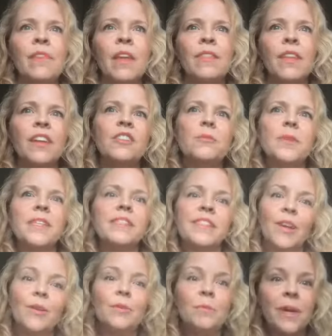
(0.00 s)
thought to be a
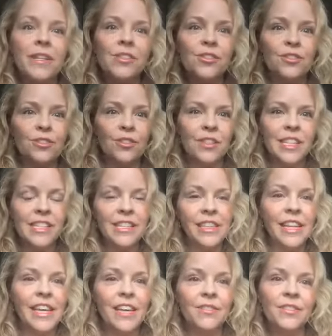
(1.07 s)
sacred messenger these
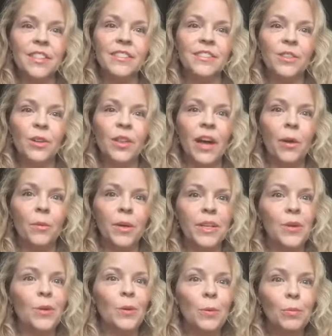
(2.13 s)
leaves and so that when
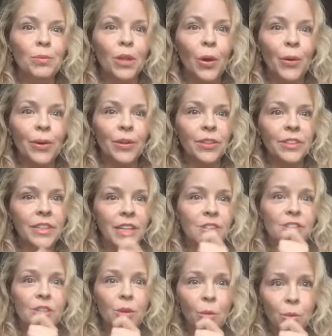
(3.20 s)
you blow your intention